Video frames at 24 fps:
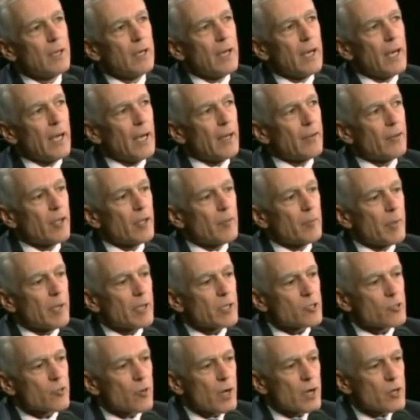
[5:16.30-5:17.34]
And the
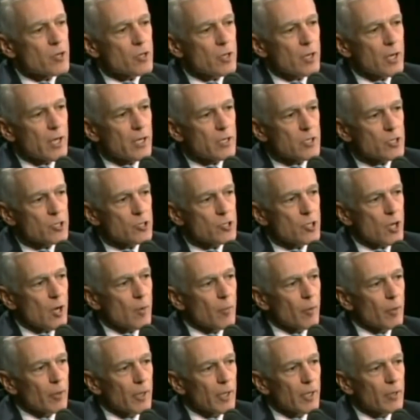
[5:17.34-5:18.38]
administration has
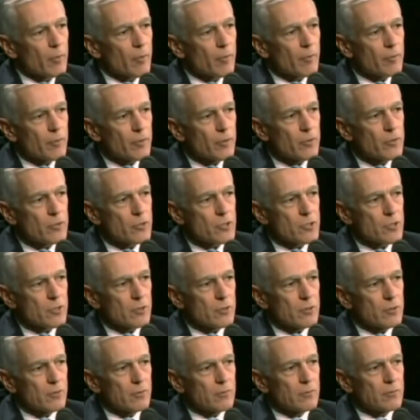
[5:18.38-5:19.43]
stubbornly refused
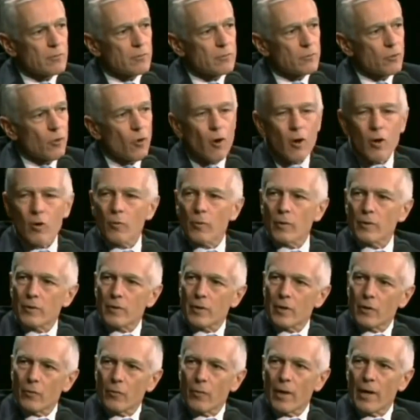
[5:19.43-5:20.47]
to talk with
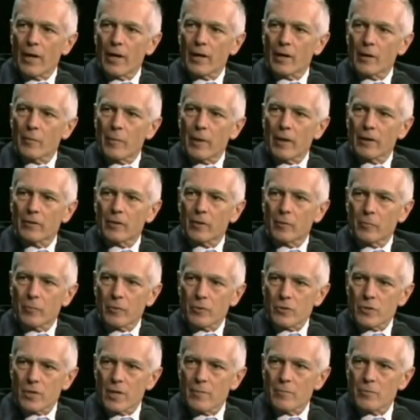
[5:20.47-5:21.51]
Iran about their
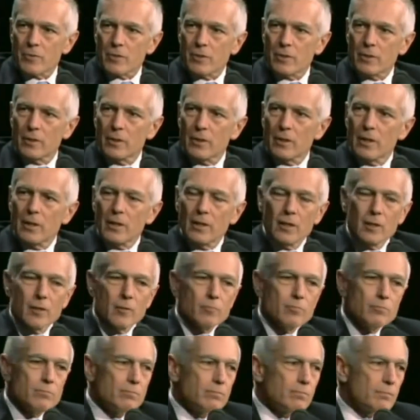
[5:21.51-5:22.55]
perception,
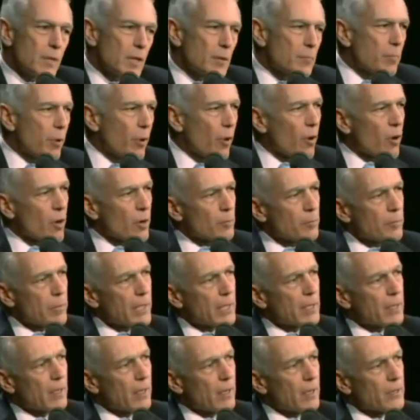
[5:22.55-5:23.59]
in part
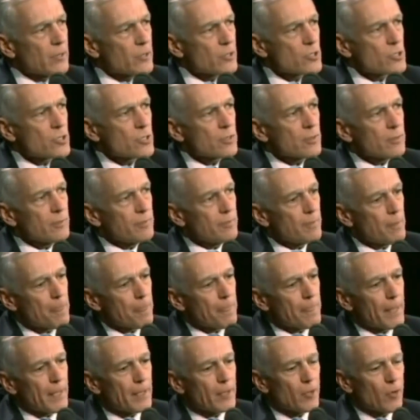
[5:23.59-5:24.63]
because
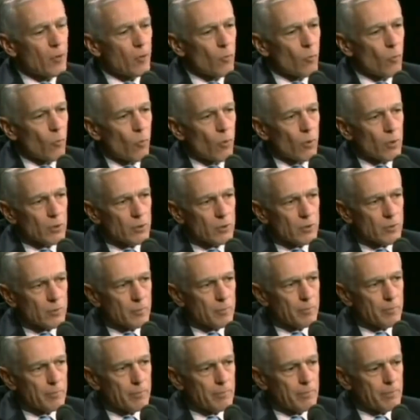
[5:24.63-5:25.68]
they don't want to
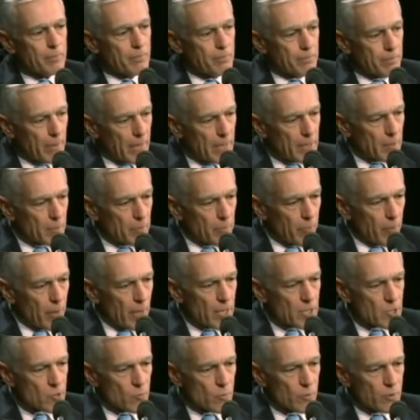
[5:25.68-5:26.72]
pay the
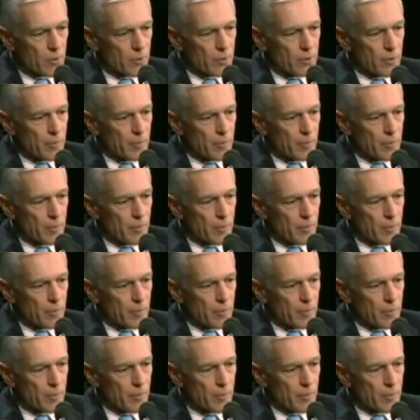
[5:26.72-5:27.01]
price with their